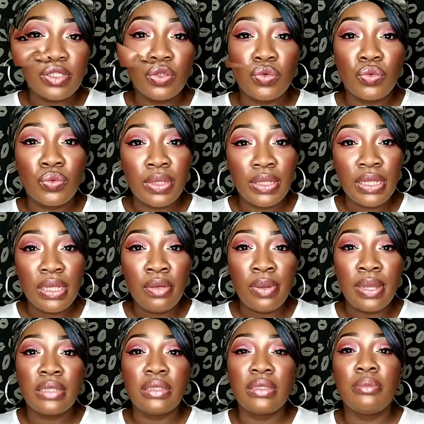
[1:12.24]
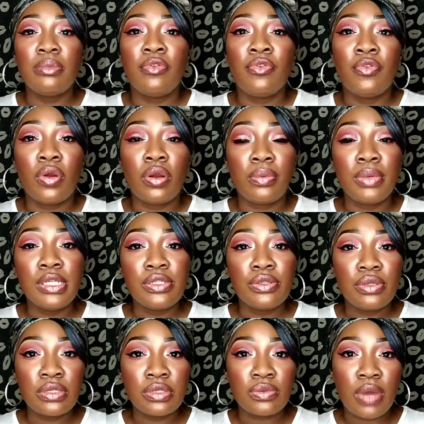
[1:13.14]
Really quickly, before we do
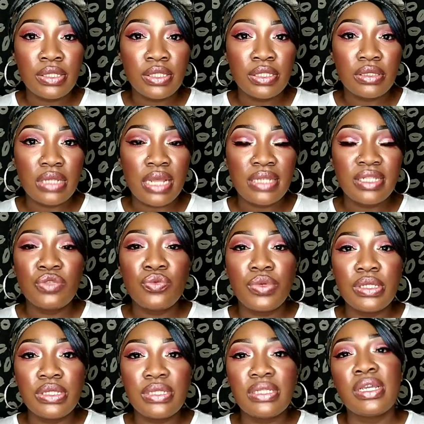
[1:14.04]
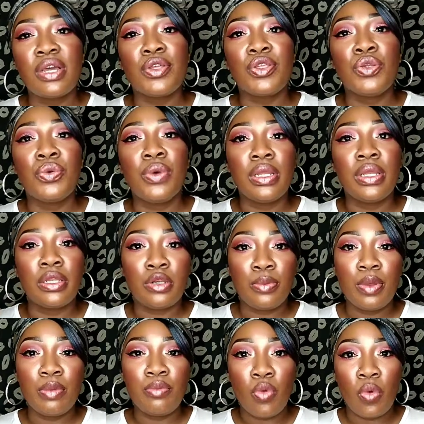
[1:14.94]
the swatches, I just wanted to tell you a little
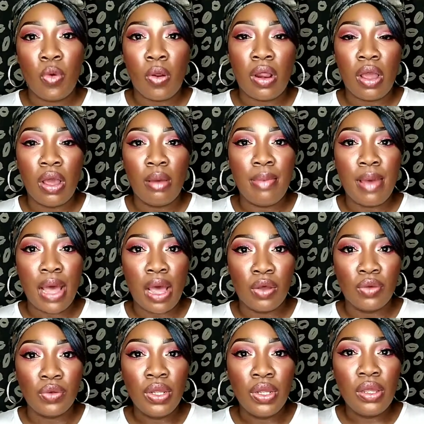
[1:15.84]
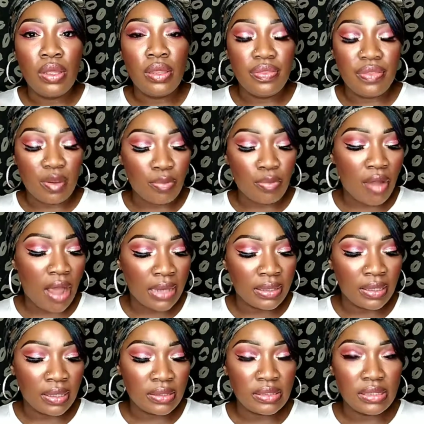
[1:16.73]
bit more about their
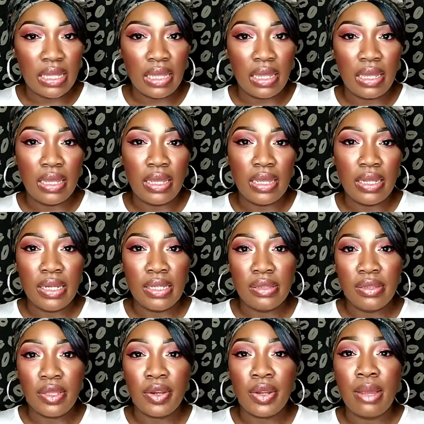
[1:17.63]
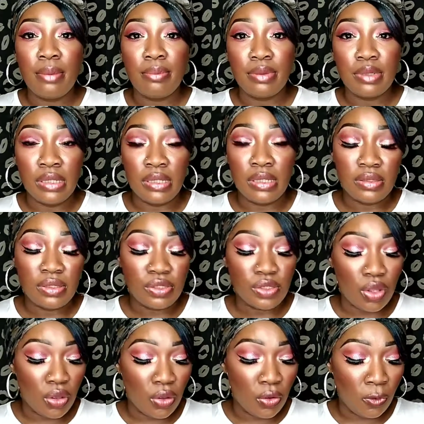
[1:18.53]
products and their company.
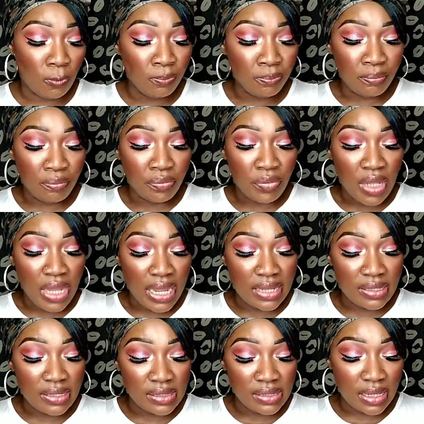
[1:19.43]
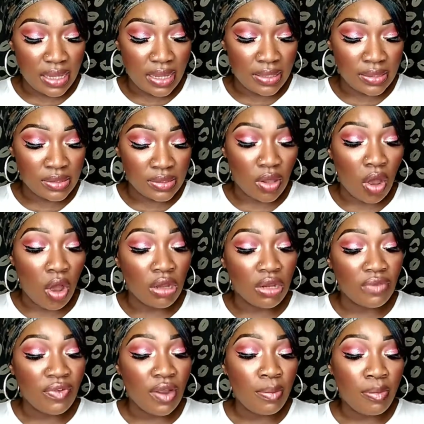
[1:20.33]
So it says, all
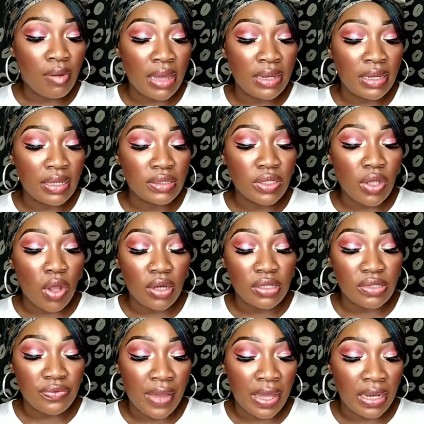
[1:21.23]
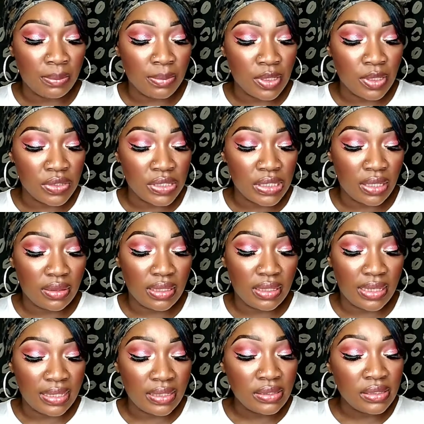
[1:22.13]
of our products are developed using the
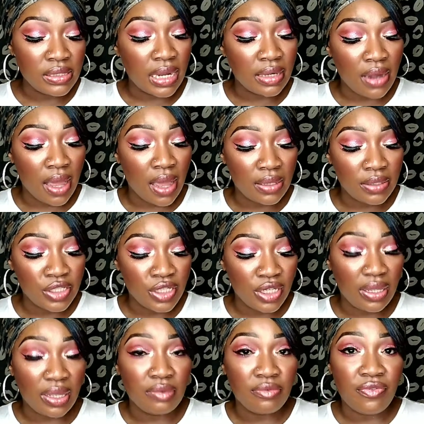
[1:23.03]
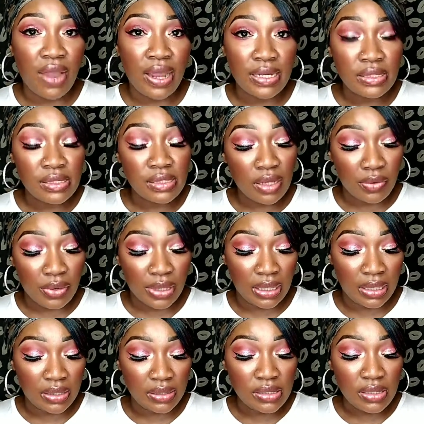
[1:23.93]
latest technology and finest
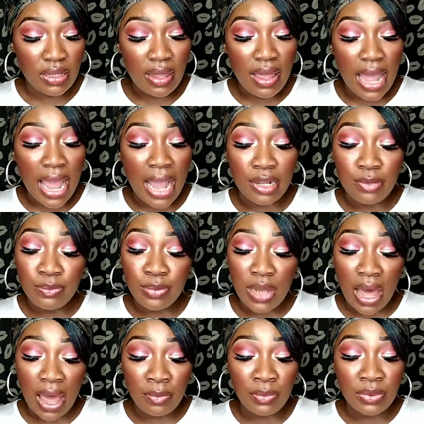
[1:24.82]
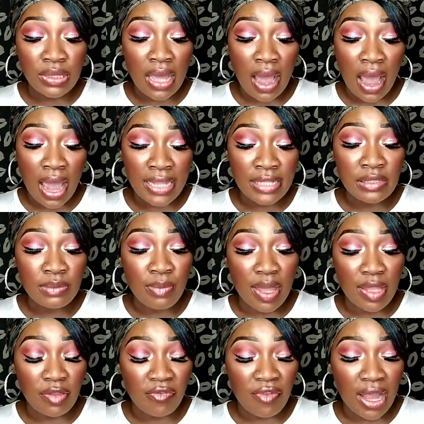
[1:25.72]
ingredients and comply with the highest
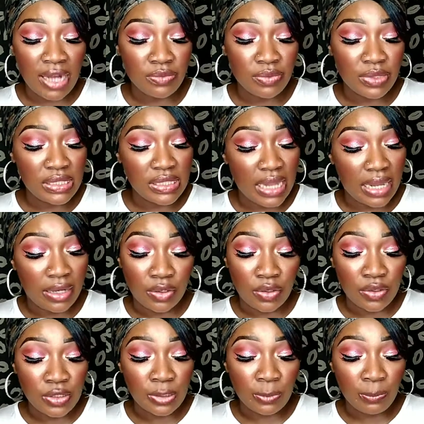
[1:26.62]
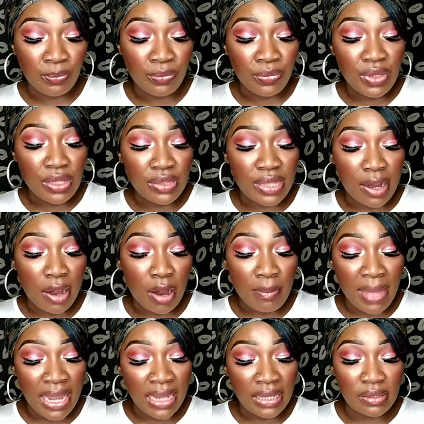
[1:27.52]
manufacturing standards. They are
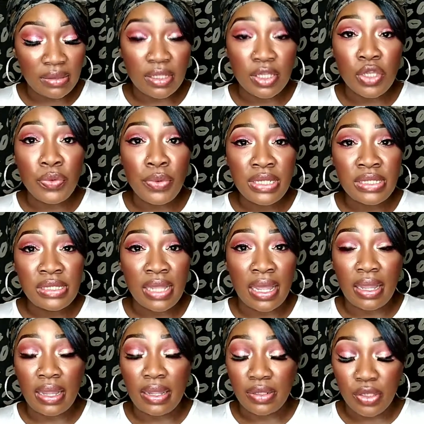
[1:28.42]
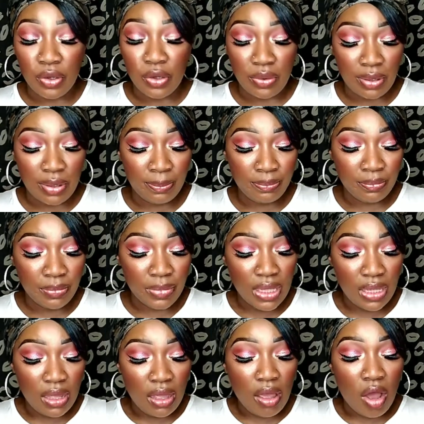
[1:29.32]
made in the USA and Europe.
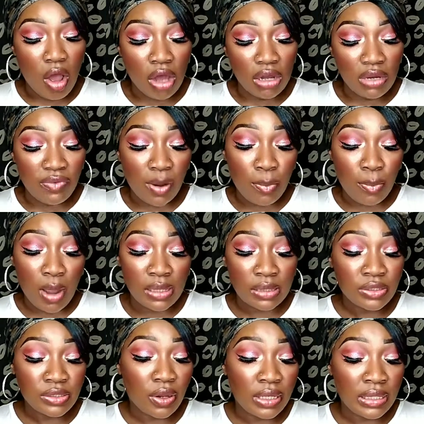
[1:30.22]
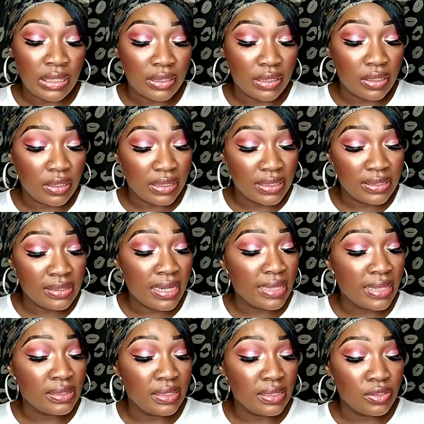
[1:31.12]
All of our products are clinically
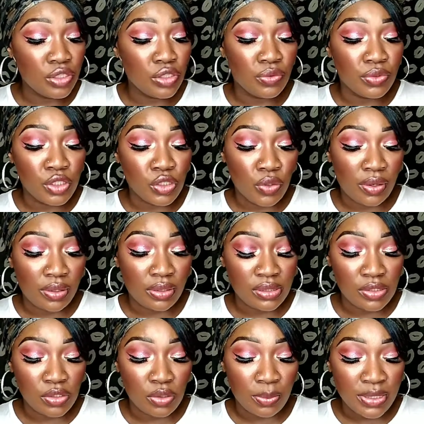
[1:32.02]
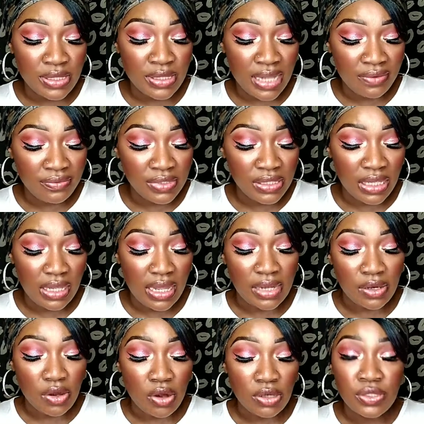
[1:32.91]
tested to ensure consumer safety
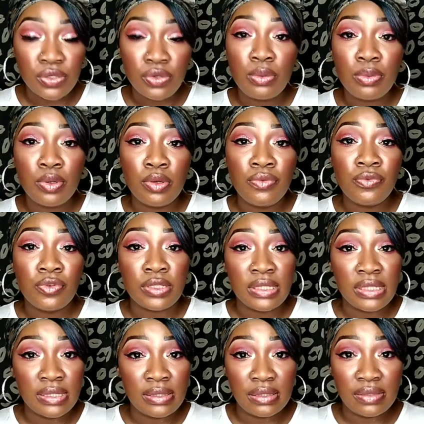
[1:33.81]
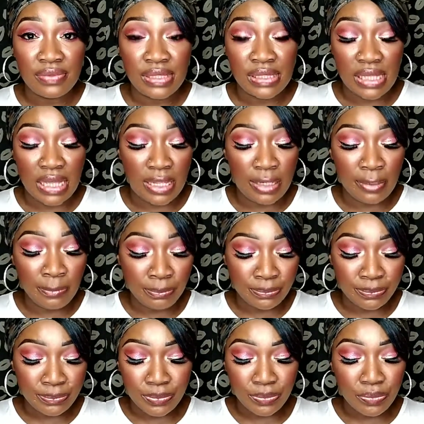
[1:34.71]
and are suitable for sensitive skin.
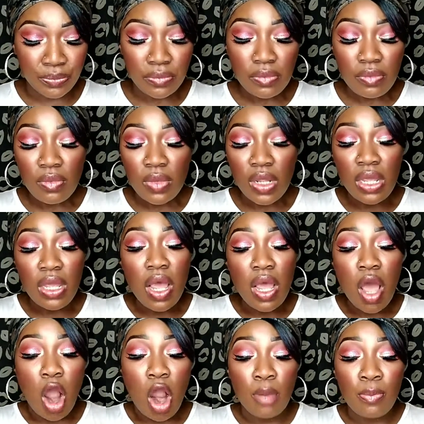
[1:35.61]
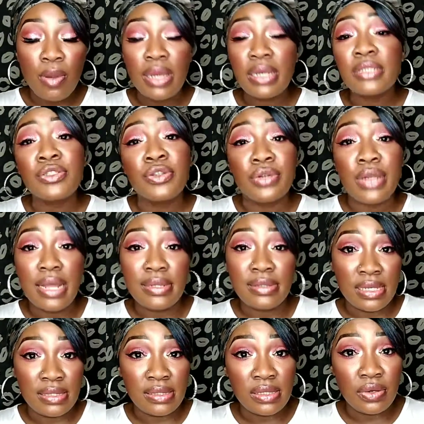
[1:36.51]
Our products are not
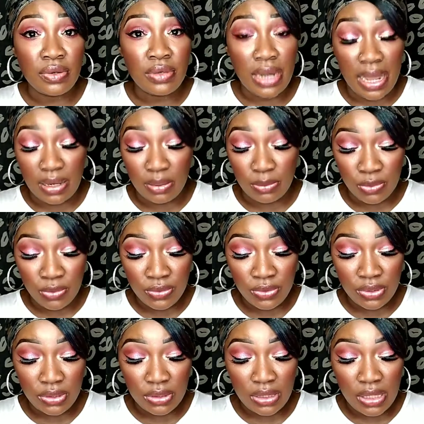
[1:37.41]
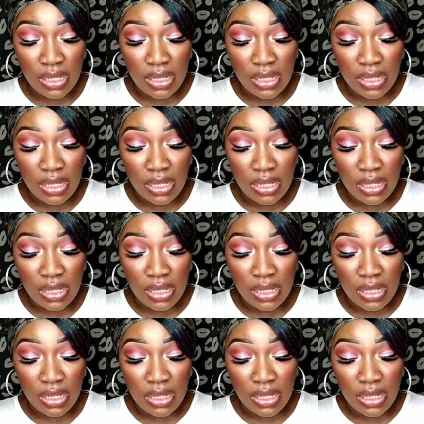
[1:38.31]
tested on animals.